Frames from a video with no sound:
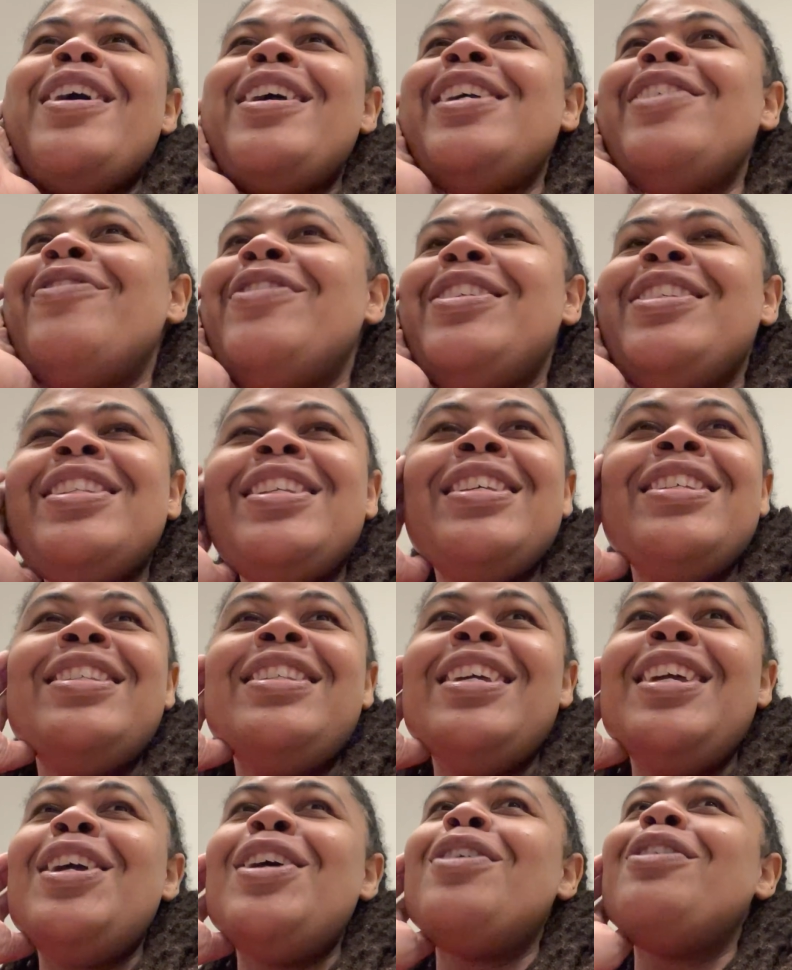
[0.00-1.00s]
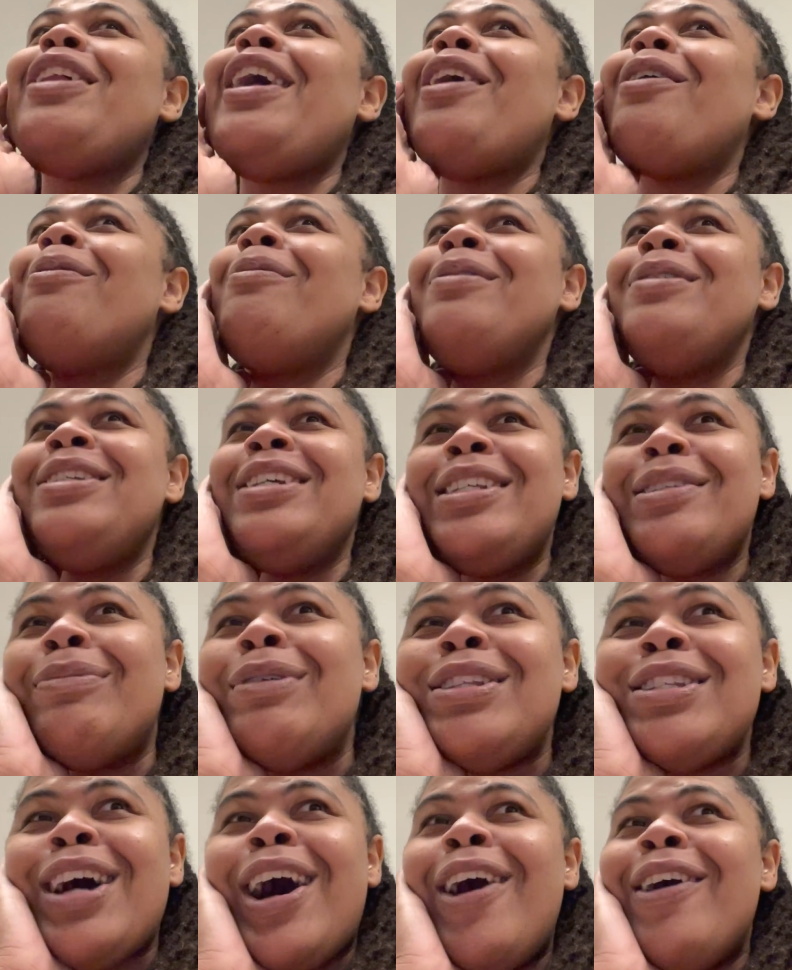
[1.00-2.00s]
even since then, like, we just
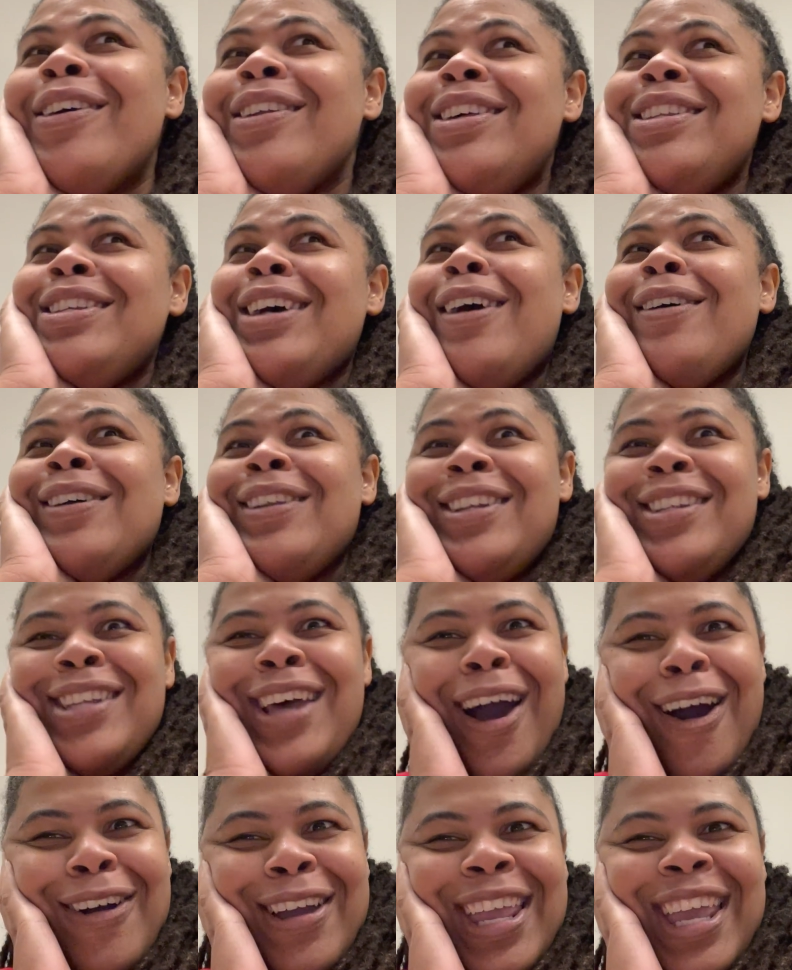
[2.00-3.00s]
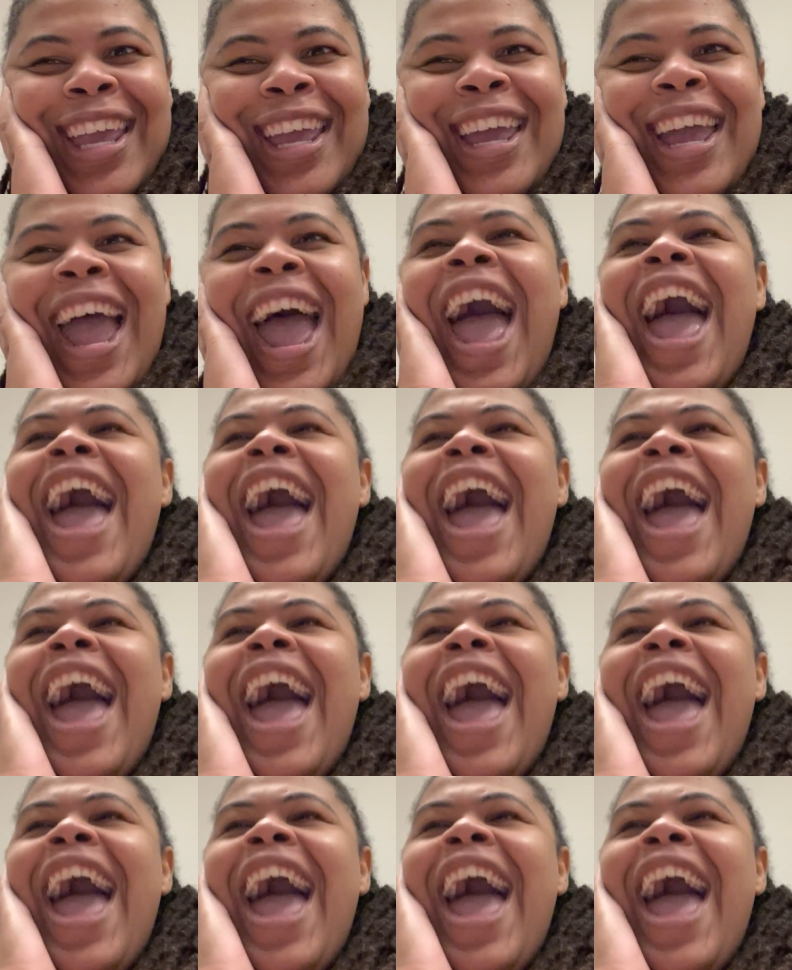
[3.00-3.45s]
been talking and talking and talking,